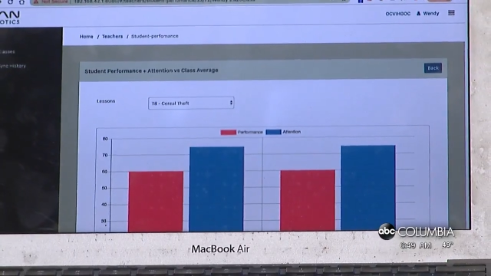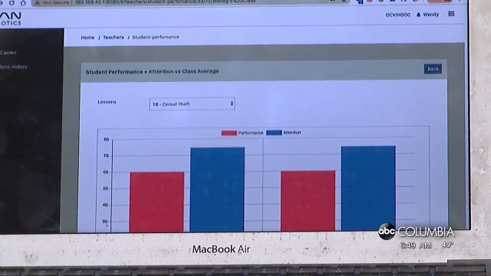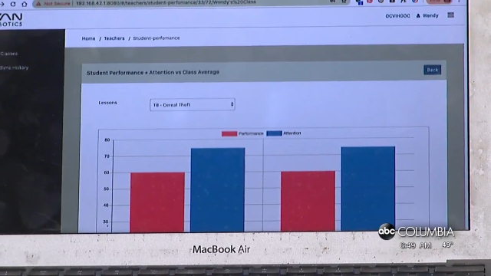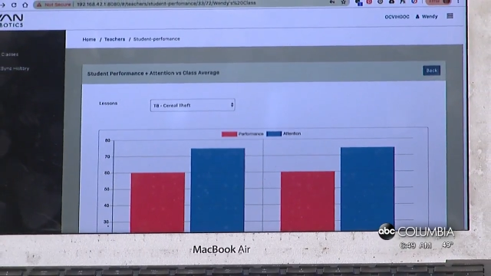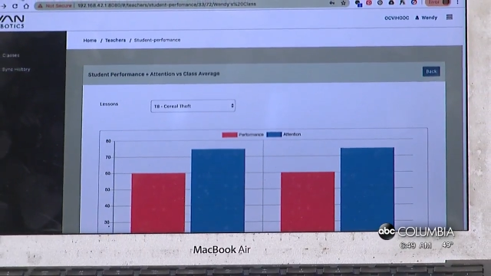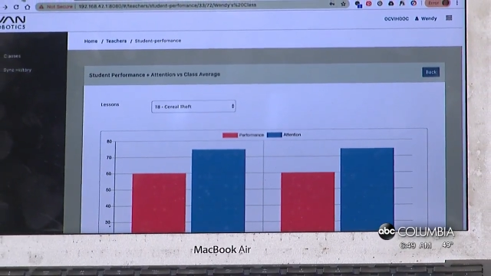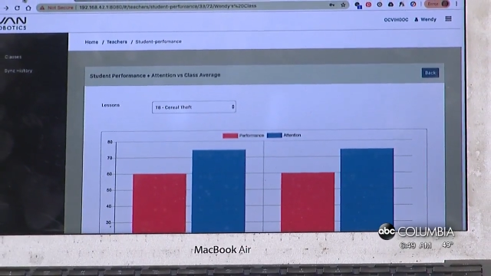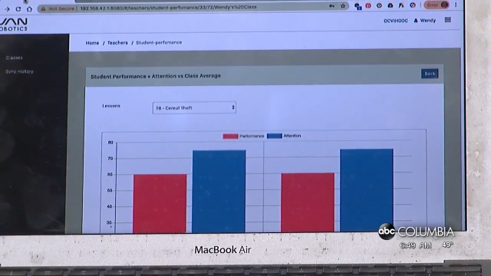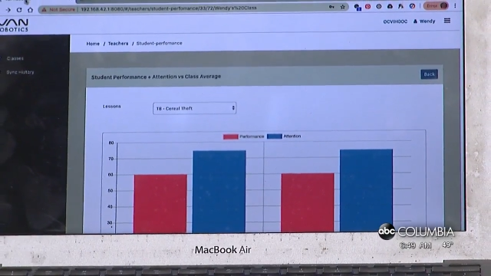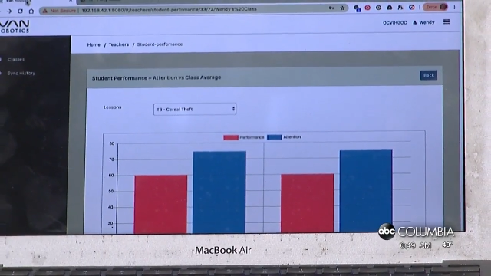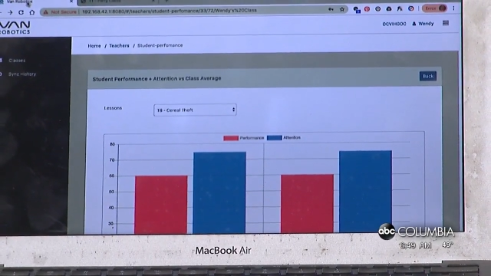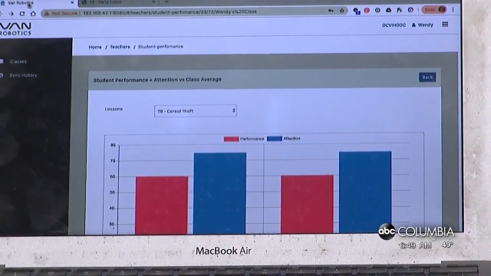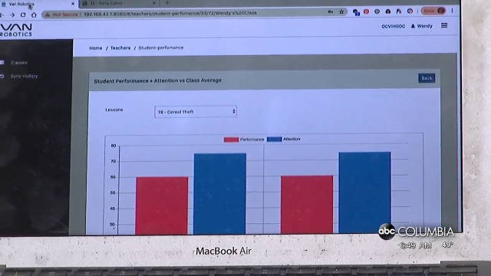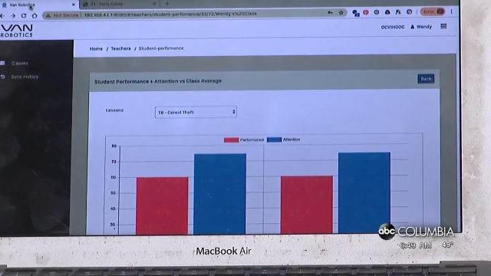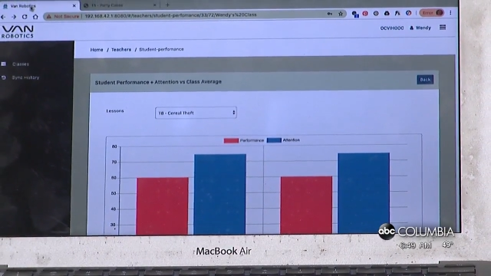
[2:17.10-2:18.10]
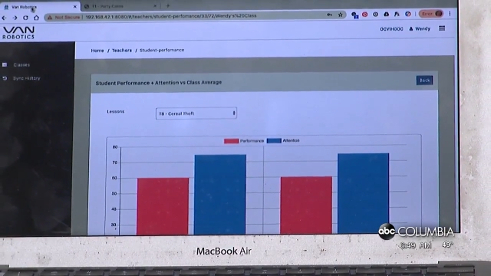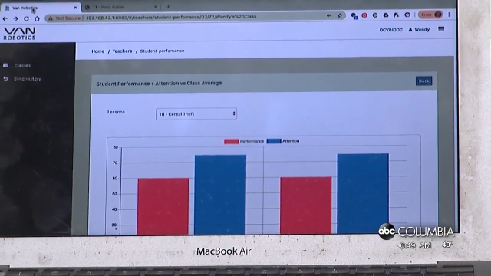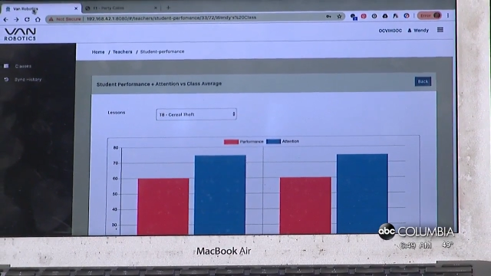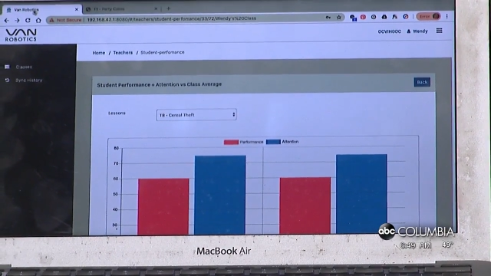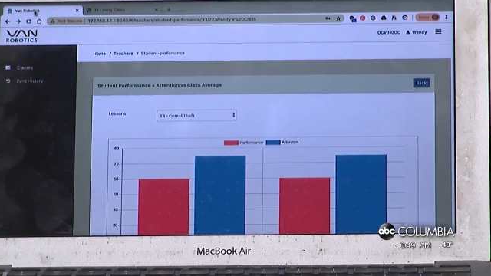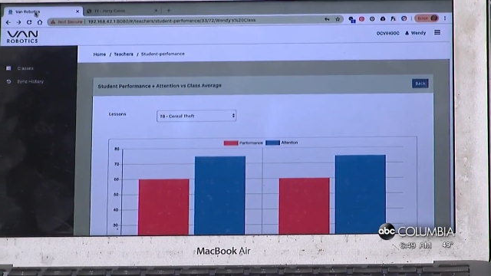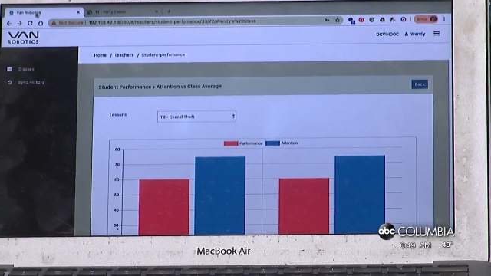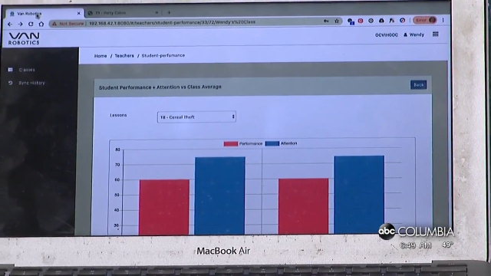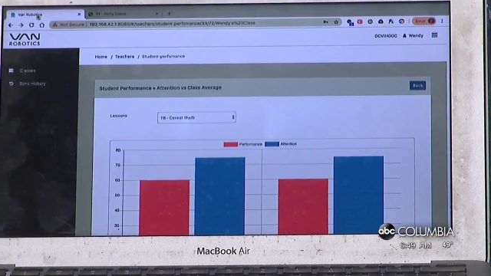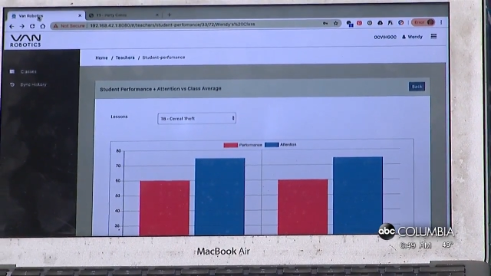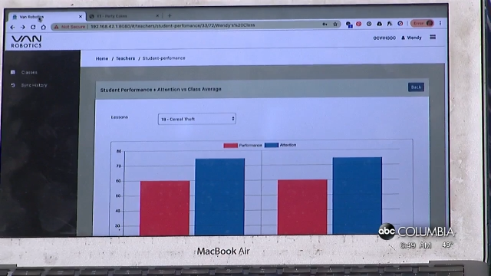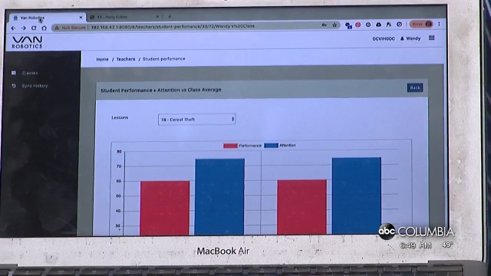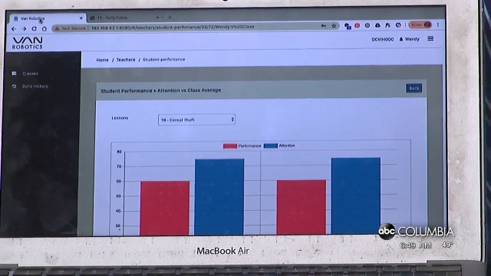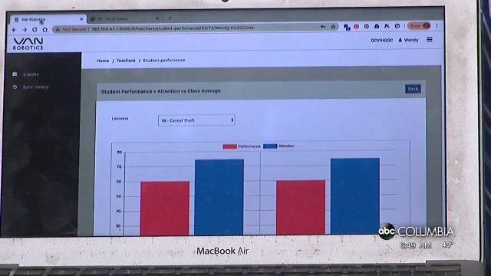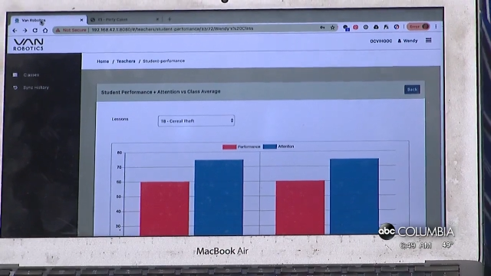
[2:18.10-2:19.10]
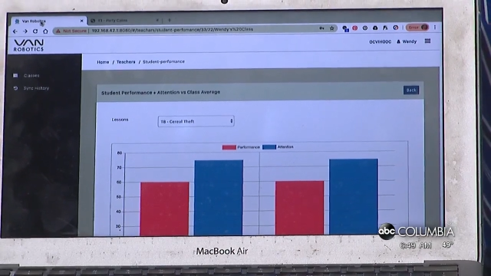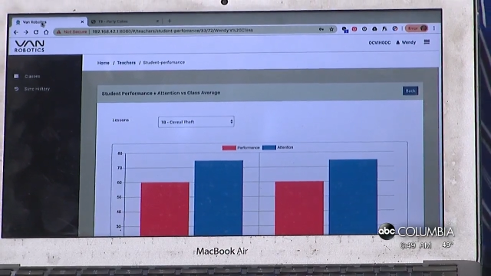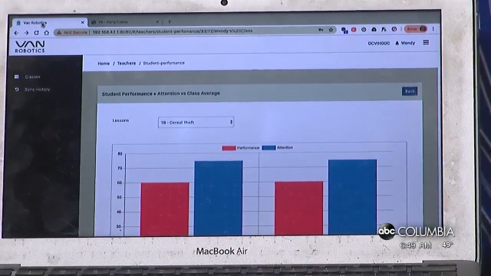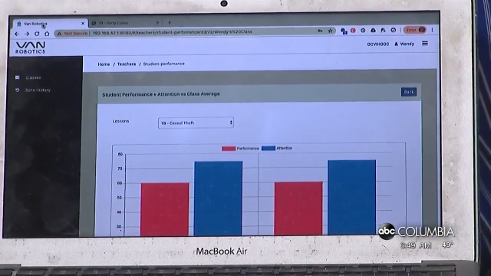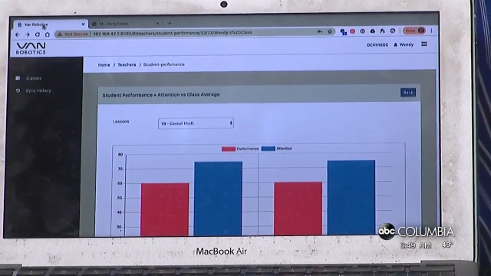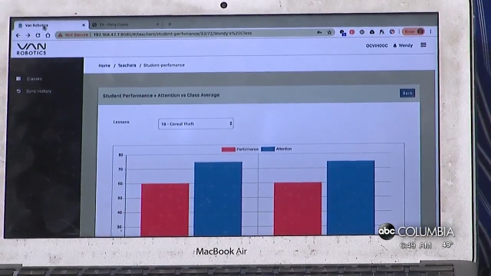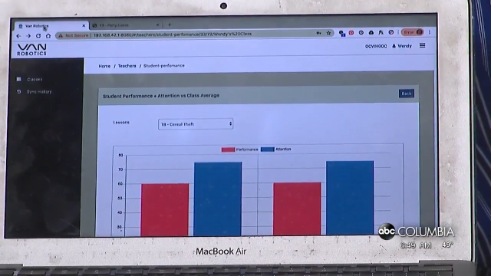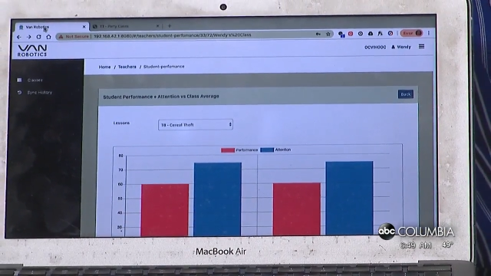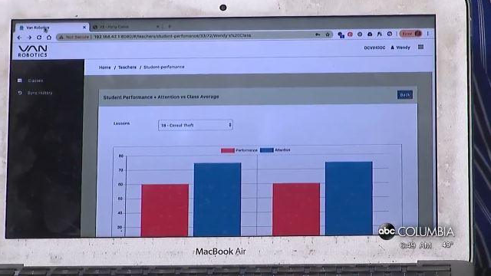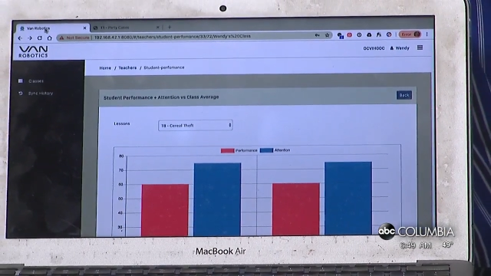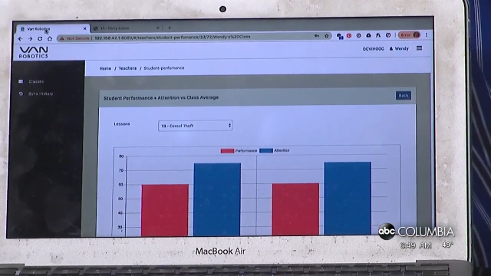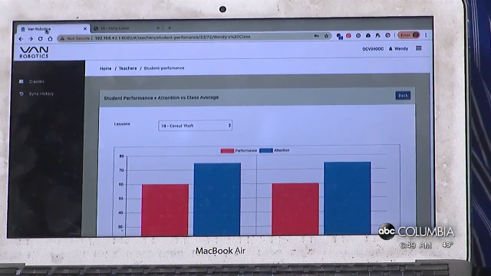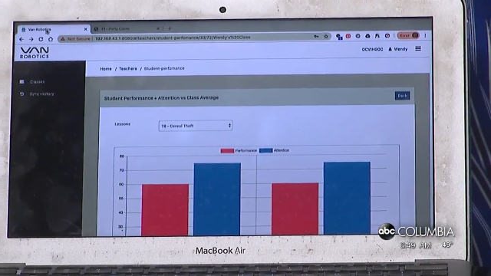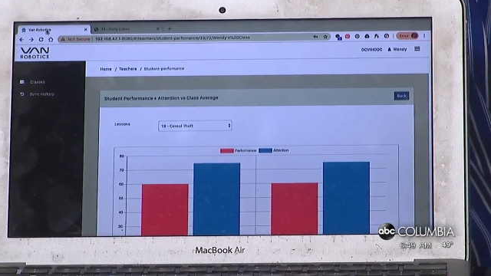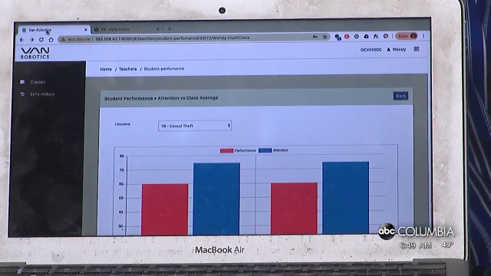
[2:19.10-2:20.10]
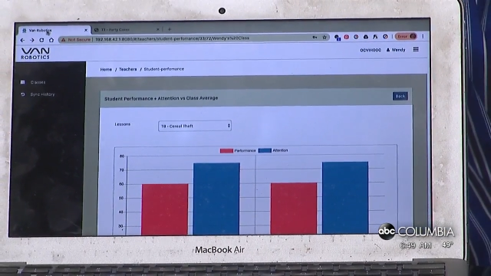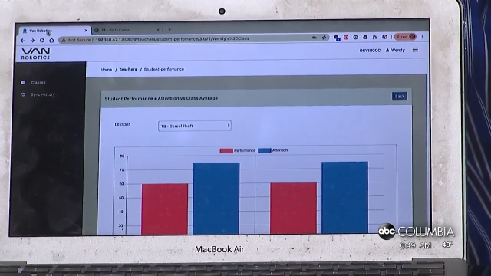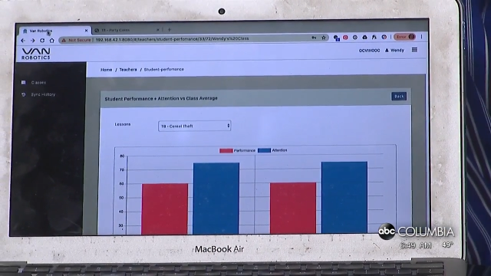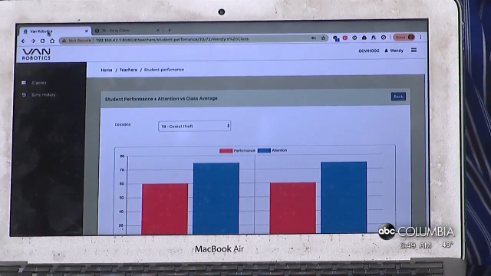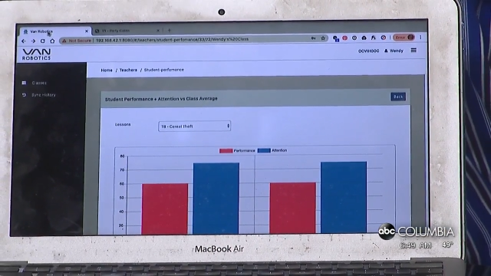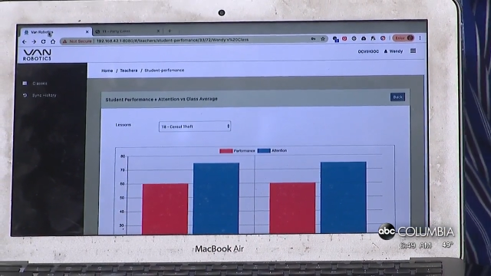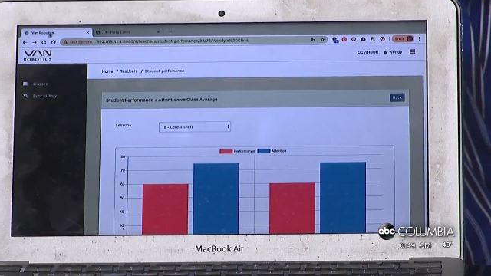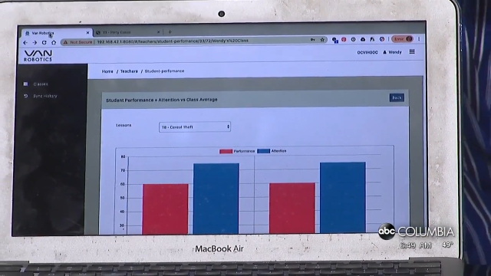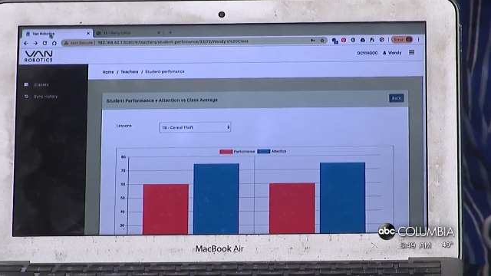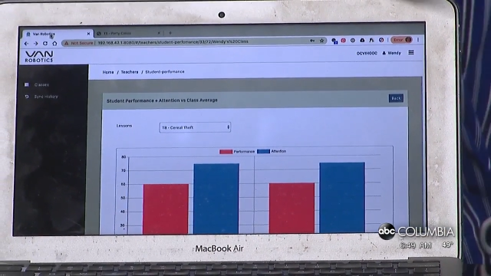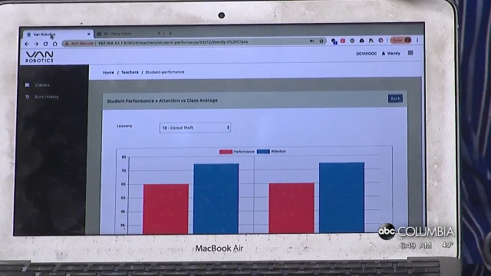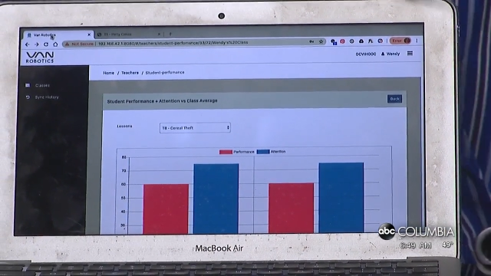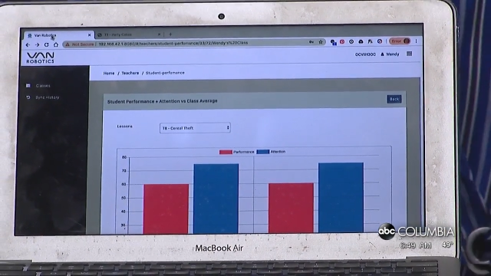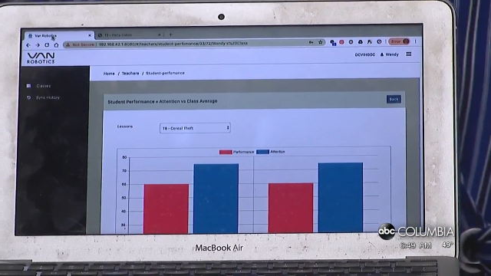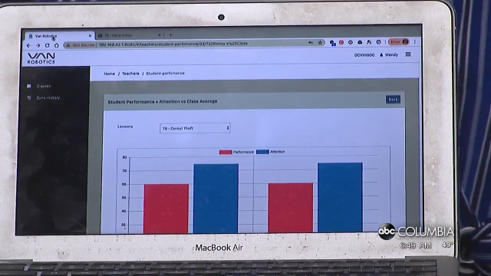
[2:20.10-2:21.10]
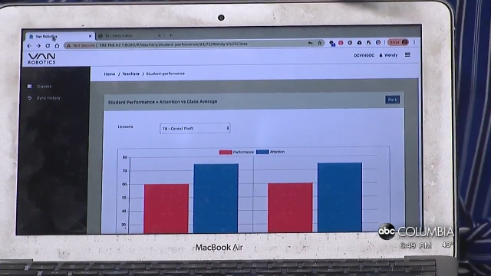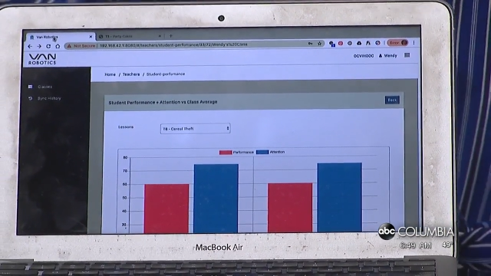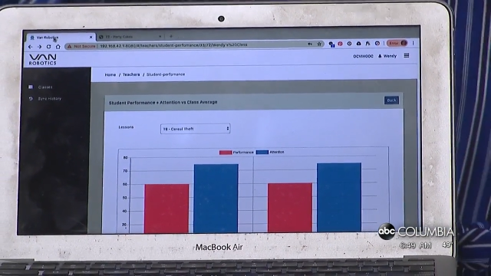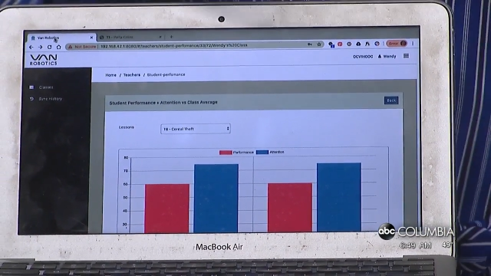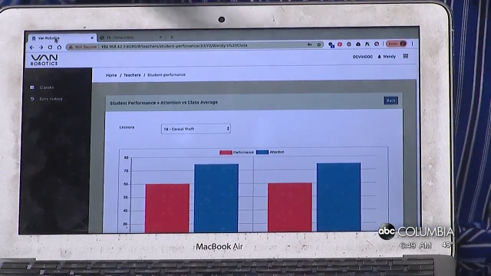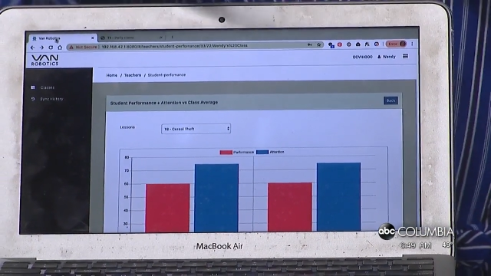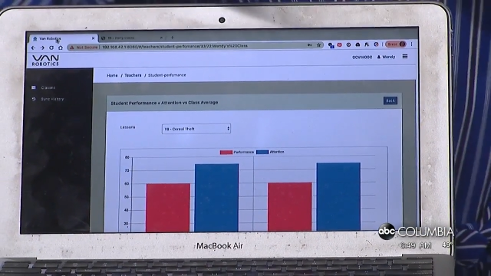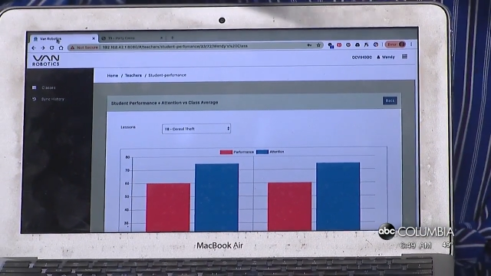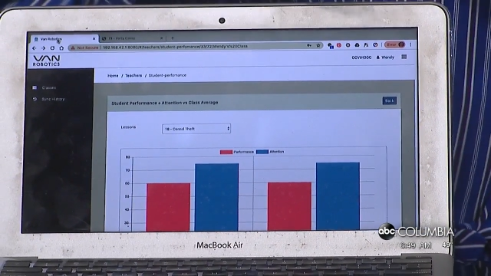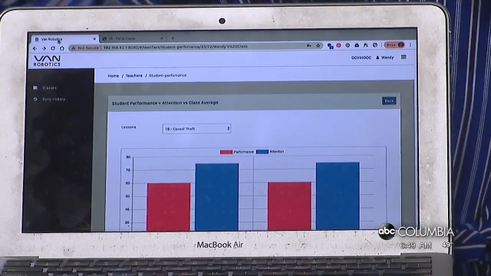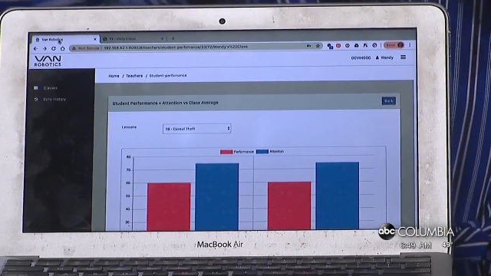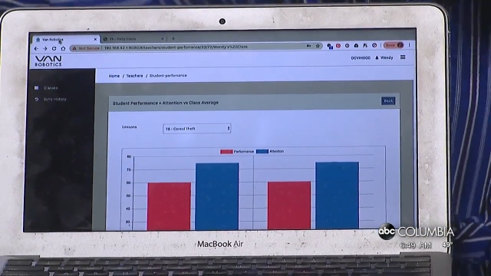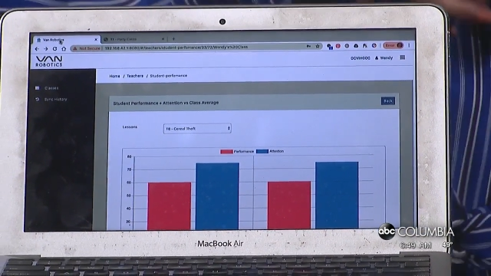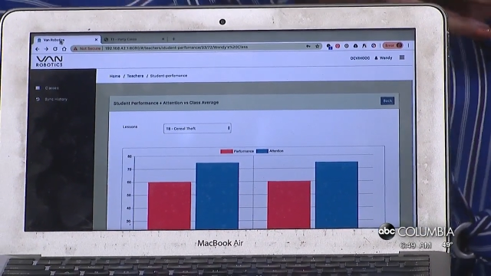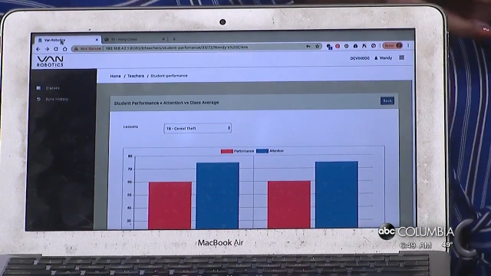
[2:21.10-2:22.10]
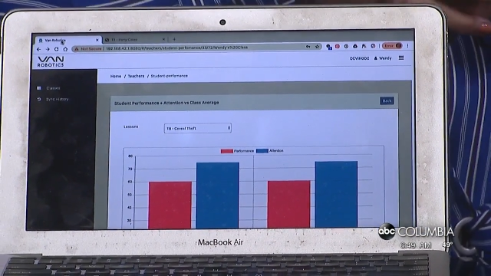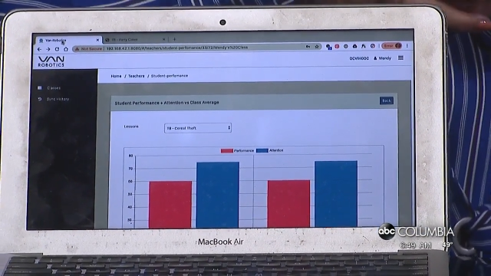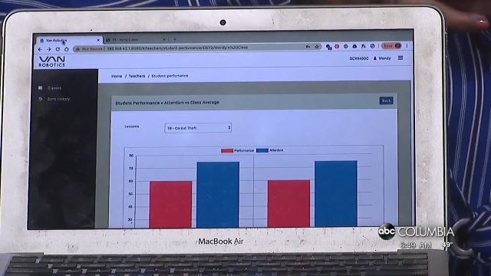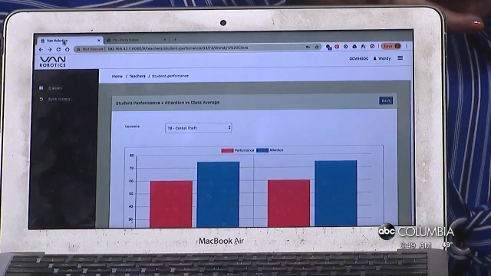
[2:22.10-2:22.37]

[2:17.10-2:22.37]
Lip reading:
Nobody's mouth can be seen.